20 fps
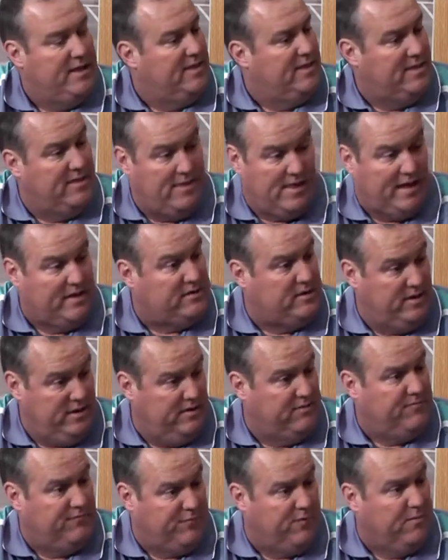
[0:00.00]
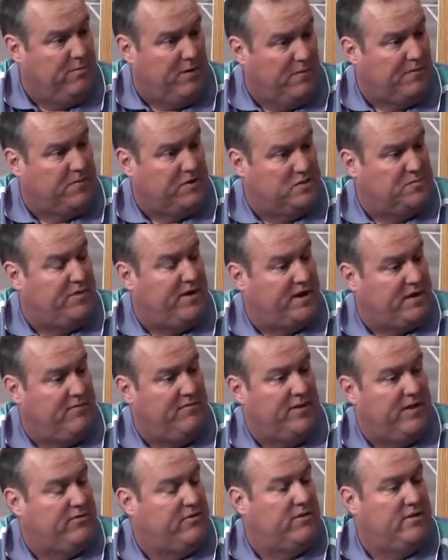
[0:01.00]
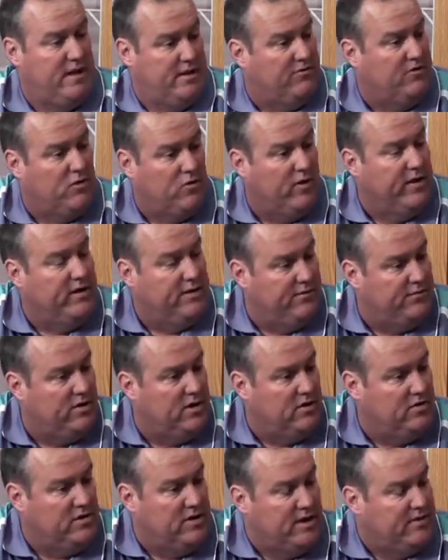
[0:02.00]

That is, from your perspective, that's a great decision.